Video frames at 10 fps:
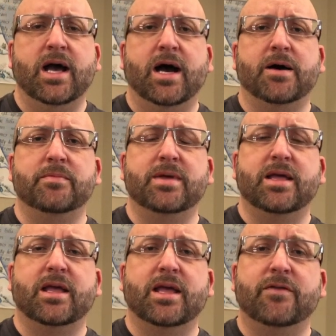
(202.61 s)
Um,
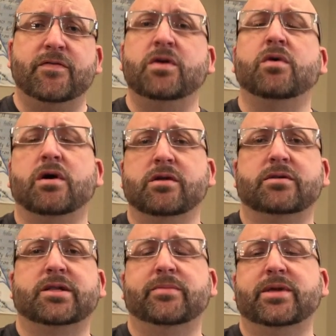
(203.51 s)
if you are
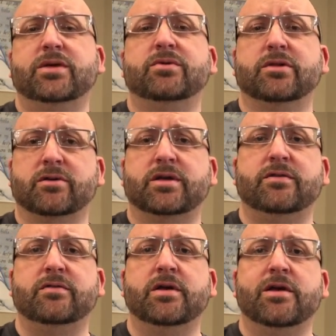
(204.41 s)
somebody who's
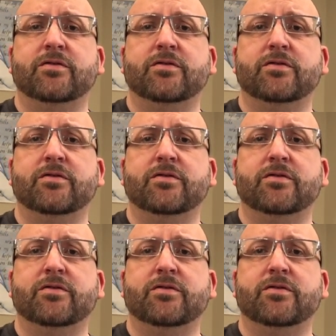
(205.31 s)
looking